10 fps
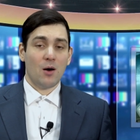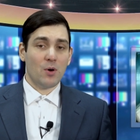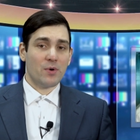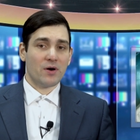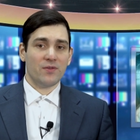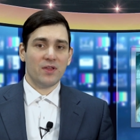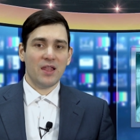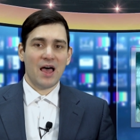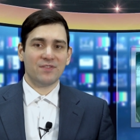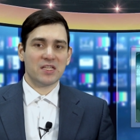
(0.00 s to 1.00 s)
However, the
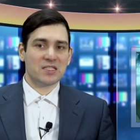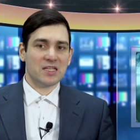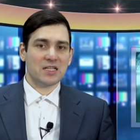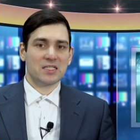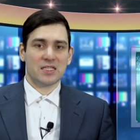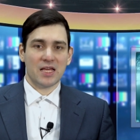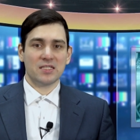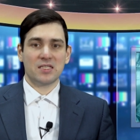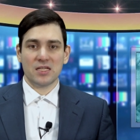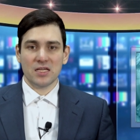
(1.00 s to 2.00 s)
life does not
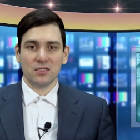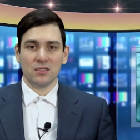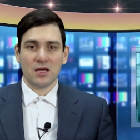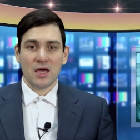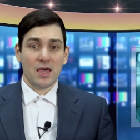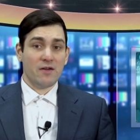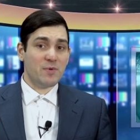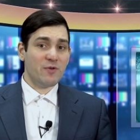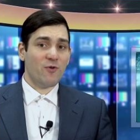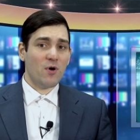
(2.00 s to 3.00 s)
stand still. If
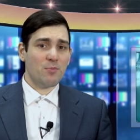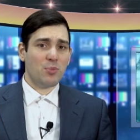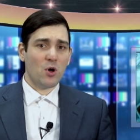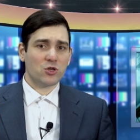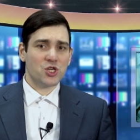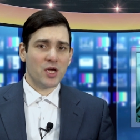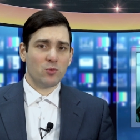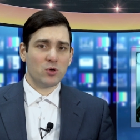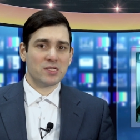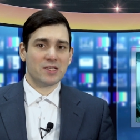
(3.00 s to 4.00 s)
before the
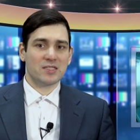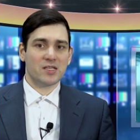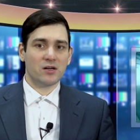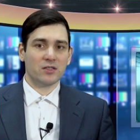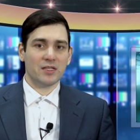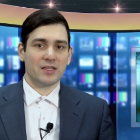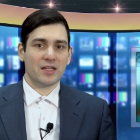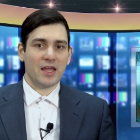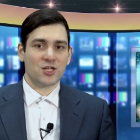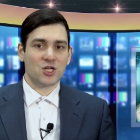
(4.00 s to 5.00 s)
blockchain was considered in
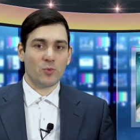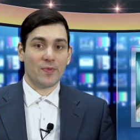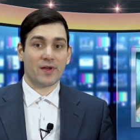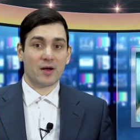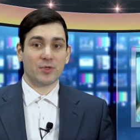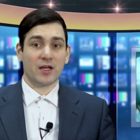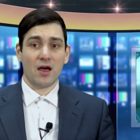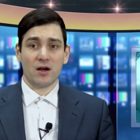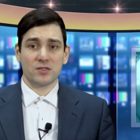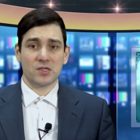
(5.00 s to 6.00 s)
connection with
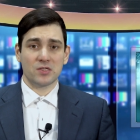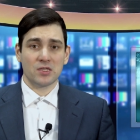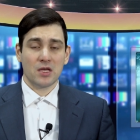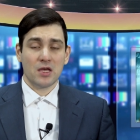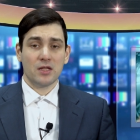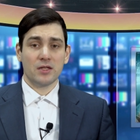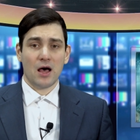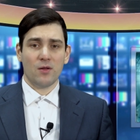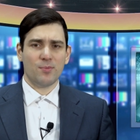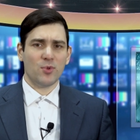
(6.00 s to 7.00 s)
cryptocurrencies,
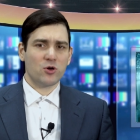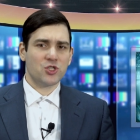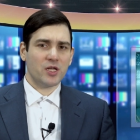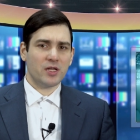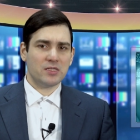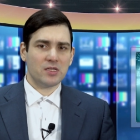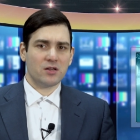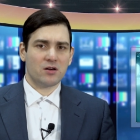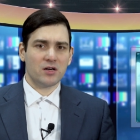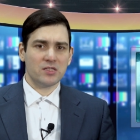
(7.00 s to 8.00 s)
now the blockchain is
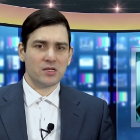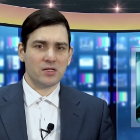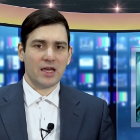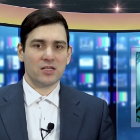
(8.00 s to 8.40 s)
increasingly